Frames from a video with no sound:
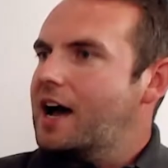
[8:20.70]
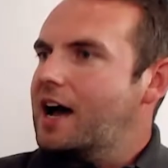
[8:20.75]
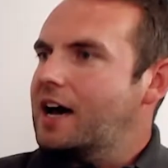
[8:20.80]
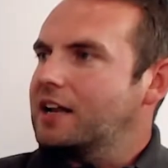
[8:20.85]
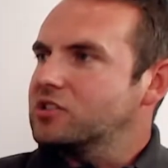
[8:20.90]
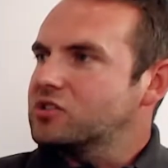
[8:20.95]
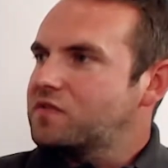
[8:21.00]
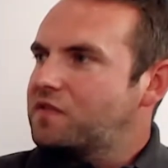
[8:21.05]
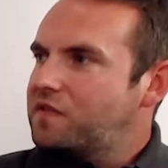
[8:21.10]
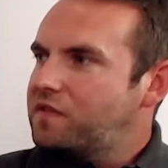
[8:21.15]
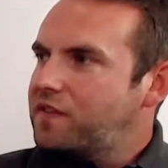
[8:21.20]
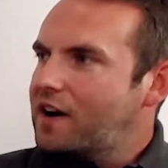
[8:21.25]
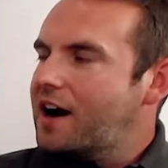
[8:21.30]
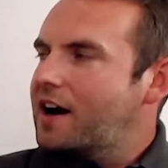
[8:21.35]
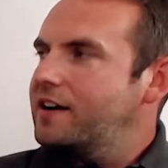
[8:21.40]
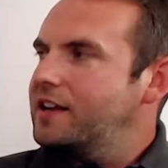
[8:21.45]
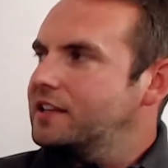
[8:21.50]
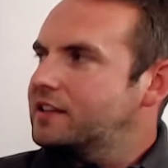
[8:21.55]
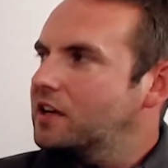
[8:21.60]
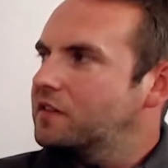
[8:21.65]
And it's
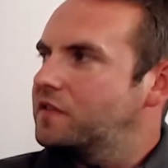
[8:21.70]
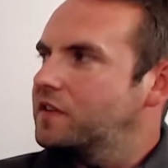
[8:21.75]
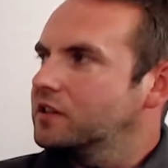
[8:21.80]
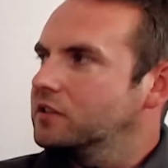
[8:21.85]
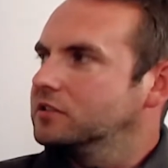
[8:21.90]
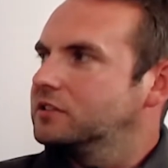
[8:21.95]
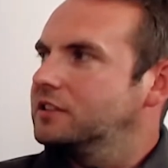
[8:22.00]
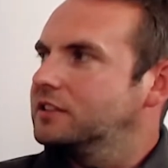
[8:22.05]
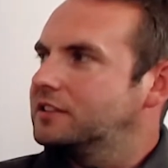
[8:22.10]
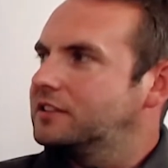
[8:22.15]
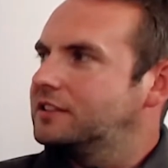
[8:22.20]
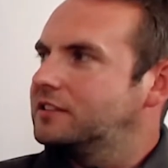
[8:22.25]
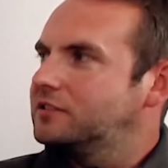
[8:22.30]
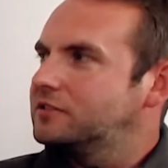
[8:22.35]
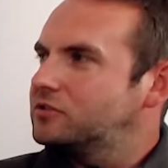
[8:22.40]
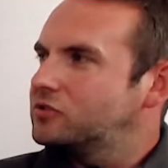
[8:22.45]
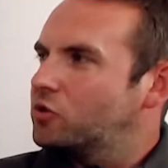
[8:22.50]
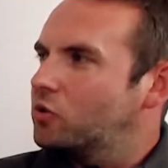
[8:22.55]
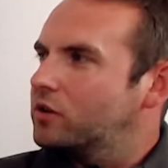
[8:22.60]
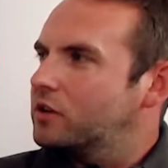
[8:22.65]
very difficult to
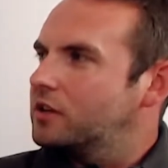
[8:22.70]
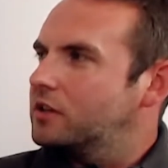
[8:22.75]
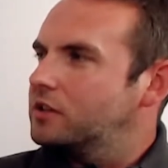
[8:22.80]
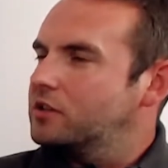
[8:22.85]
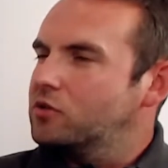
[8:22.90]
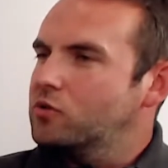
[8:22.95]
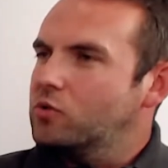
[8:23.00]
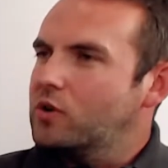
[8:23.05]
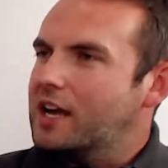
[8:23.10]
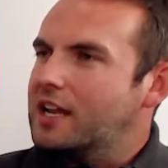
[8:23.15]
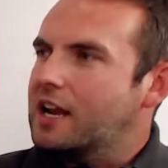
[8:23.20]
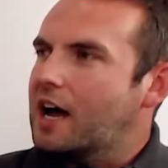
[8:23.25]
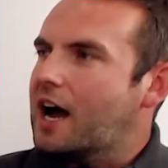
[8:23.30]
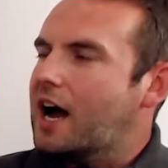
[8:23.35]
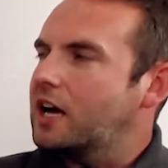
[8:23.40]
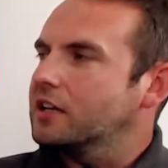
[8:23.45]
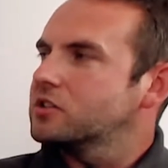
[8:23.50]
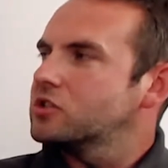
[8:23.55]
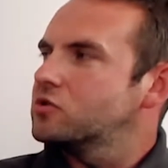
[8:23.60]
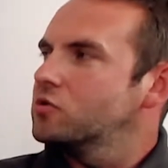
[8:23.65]
sort of,
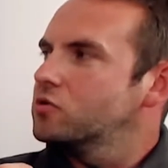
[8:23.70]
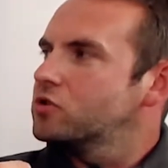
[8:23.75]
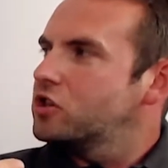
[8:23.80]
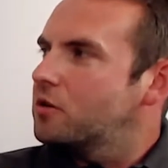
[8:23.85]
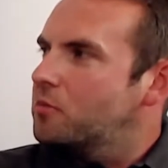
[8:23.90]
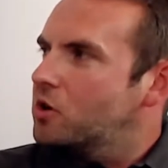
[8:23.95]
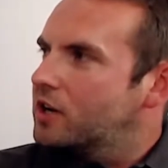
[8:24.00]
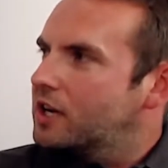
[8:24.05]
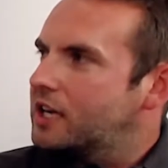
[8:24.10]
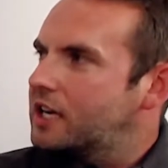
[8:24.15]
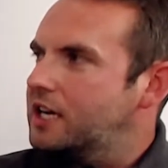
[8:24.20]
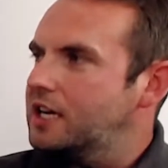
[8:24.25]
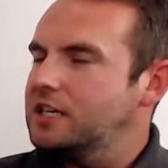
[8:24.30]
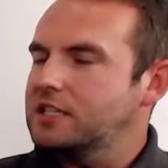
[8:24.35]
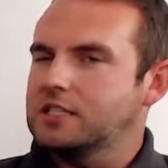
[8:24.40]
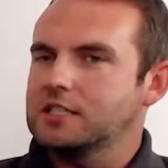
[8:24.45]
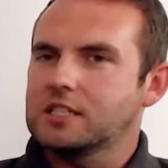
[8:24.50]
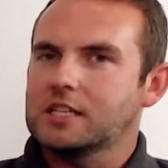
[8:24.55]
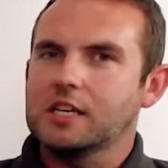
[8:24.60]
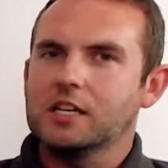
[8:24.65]
enhance those
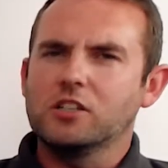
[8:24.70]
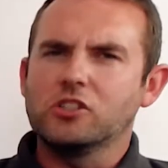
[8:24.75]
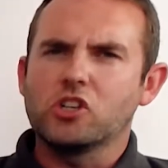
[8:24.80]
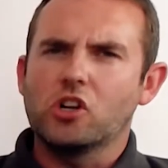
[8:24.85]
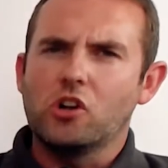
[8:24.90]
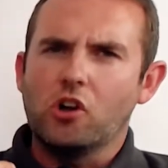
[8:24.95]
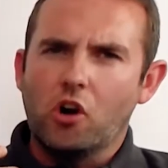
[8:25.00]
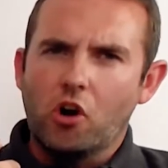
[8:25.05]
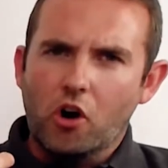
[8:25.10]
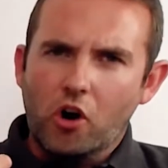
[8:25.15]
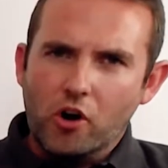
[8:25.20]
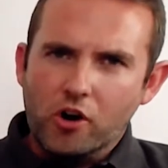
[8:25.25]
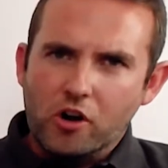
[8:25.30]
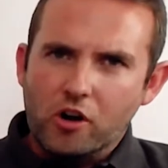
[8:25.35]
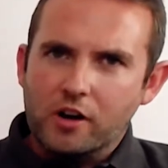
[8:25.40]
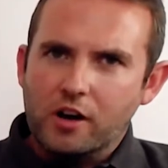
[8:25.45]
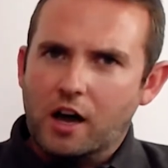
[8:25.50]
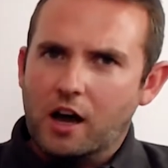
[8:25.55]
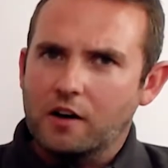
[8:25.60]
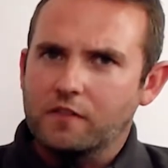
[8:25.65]
communication skills and learn how
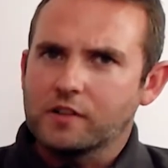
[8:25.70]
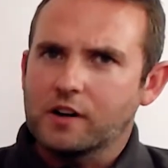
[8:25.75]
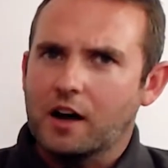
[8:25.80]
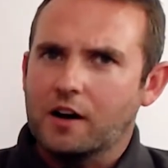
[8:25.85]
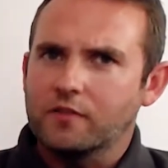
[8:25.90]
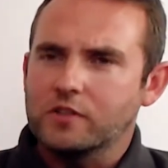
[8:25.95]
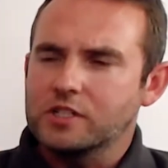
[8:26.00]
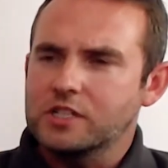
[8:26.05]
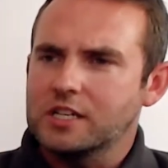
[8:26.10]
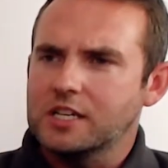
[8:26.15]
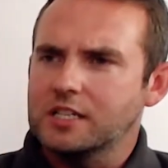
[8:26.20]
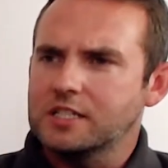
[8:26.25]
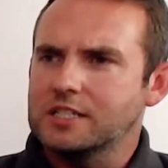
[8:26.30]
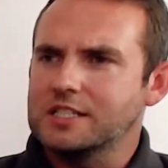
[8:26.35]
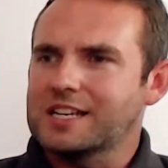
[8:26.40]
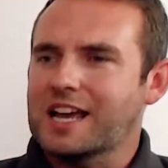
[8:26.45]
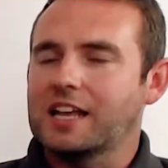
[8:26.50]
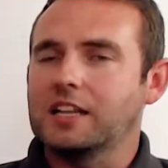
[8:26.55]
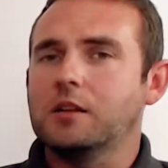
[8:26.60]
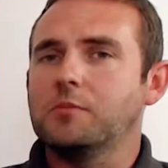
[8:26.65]
to have
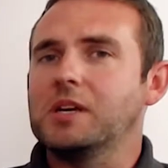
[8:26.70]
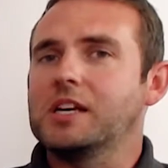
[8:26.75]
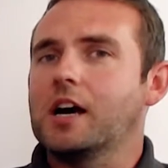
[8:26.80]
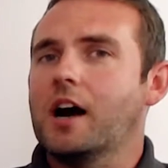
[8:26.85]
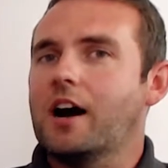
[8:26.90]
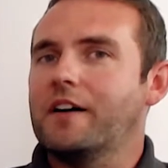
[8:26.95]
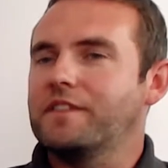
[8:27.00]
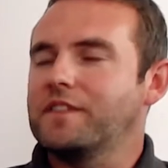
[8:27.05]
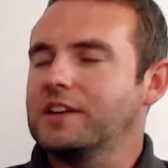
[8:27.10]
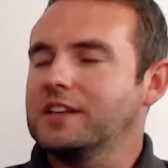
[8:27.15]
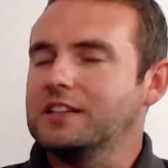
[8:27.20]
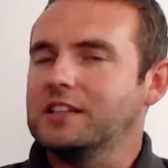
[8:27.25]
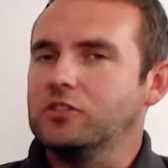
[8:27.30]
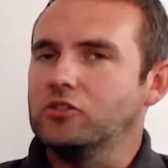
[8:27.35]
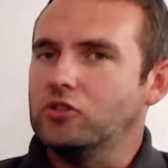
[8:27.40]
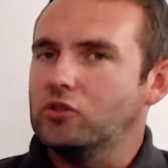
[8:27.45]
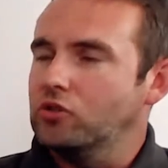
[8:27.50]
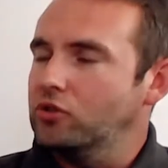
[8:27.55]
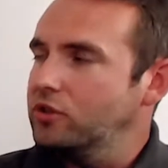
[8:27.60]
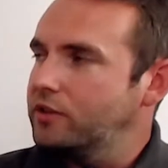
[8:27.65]
conversations and to be confident in
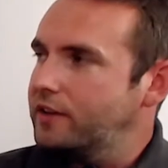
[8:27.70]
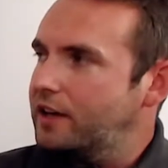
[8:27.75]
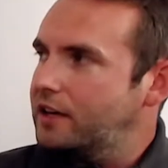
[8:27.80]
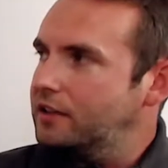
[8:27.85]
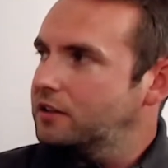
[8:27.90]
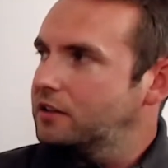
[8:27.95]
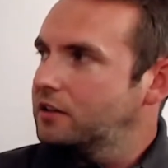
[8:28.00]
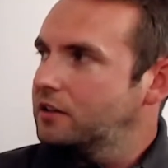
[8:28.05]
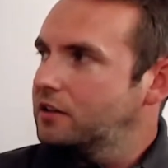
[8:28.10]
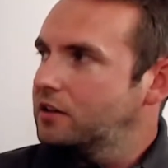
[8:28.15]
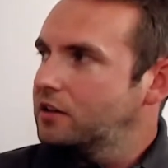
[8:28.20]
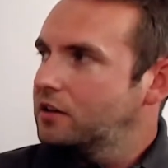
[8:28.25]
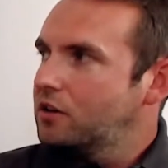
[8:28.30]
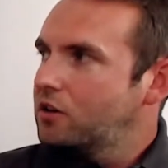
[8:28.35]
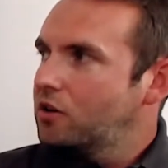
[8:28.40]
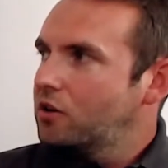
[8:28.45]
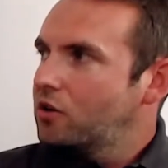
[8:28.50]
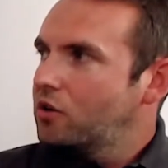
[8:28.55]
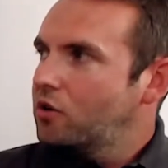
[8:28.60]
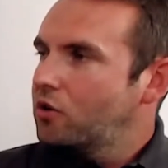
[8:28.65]
doing that
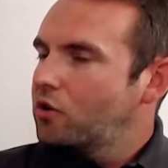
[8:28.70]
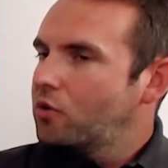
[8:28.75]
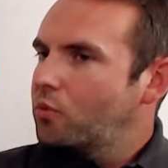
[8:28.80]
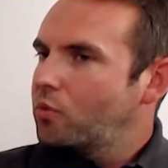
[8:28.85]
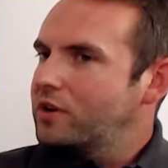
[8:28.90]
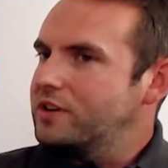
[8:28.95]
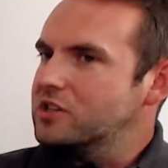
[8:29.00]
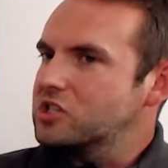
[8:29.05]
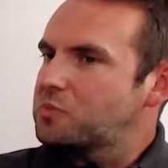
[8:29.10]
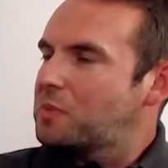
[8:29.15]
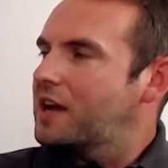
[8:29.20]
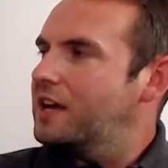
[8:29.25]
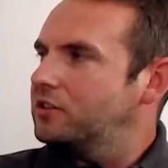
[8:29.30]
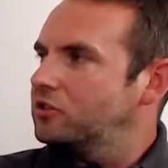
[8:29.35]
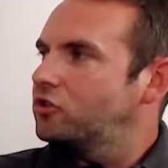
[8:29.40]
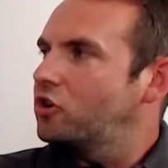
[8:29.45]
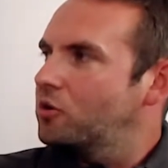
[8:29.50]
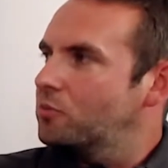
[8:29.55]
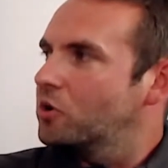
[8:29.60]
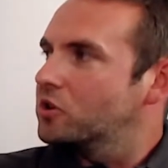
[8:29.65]
when you're spending
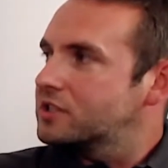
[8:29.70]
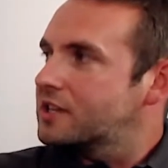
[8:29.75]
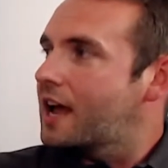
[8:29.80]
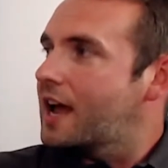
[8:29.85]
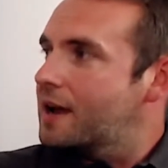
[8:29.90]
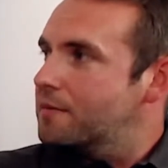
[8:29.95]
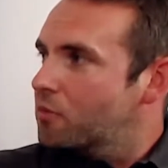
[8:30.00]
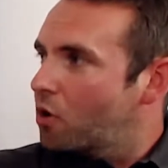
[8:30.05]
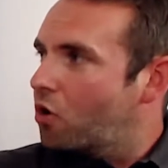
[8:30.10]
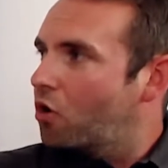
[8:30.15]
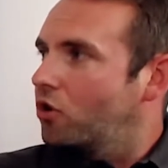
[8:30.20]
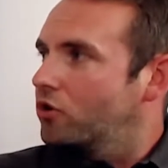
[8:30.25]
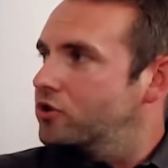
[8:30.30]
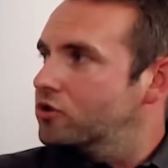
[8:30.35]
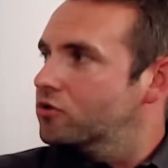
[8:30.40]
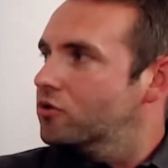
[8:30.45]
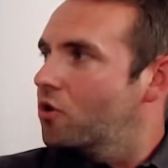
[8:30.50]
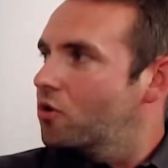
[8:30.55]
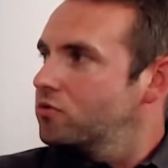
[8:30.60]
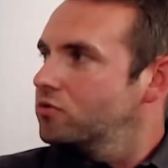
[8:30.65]
too much time on
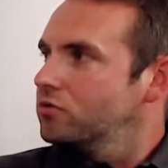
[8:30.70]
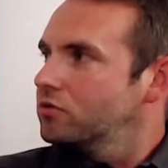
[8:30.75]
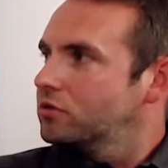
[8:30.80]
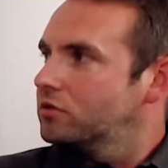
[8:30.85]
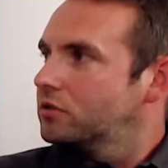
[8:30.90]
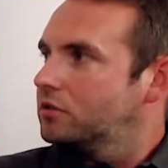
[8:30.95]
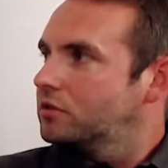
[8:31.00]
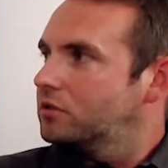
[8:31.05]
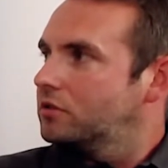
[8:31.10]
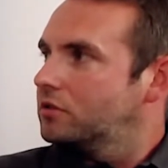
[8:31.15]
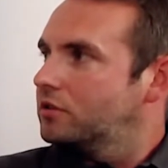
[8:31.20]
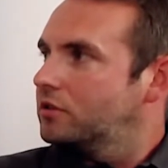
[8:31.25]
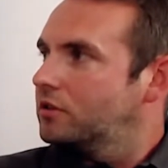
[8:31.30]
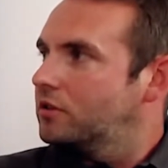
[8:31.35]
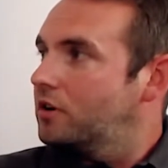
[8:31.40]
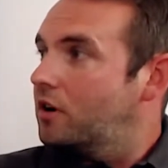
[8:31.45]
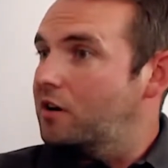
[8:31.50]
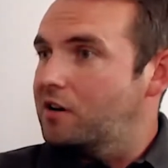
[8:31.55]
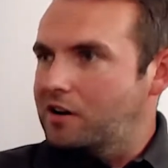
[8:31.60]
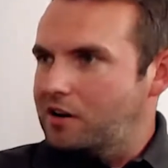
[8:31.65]
your own
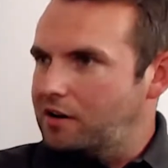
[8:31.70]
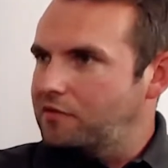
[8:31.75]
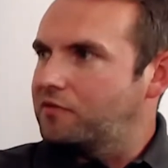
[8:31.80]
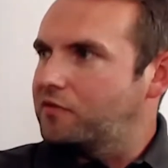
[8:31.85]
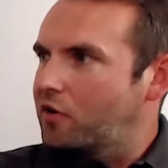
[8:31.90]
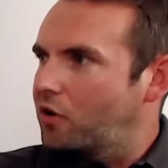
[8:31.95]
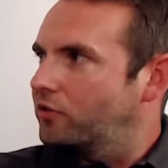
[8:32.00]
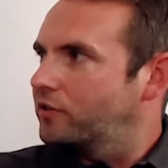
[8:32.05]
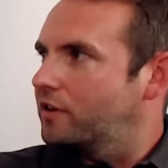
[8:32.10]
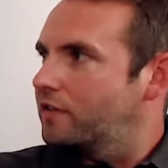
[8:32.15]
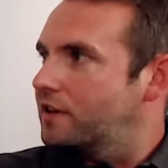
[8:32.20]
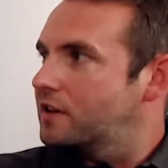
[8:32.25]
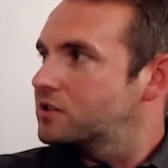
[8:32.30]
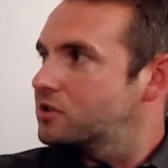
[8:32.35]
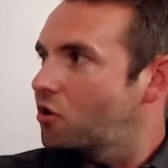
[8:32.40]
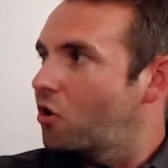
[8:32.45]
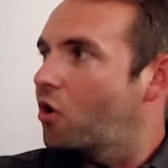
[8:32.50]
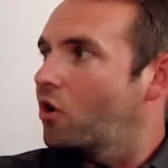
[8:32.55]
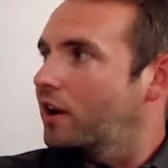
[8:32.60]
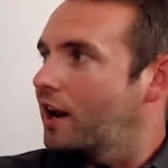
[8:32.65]
in front of this
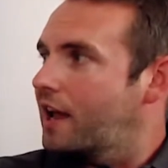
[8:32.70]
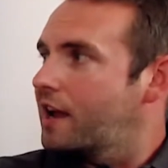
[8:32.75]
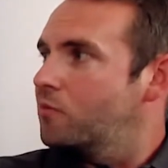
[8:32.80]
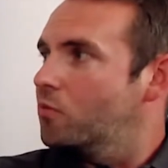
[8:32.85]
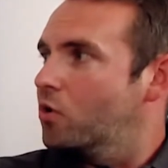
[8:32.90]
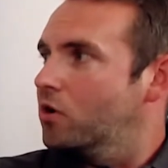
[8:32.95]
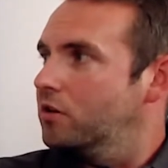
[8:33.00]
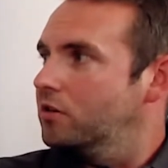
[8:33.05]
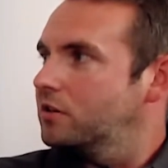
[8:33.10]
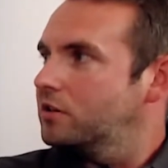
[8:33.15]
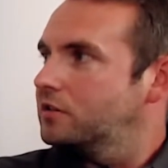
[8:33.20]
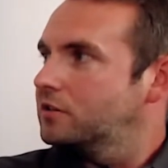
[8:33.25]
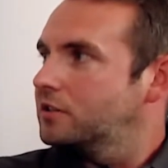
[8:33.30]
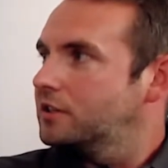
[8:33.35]
online world.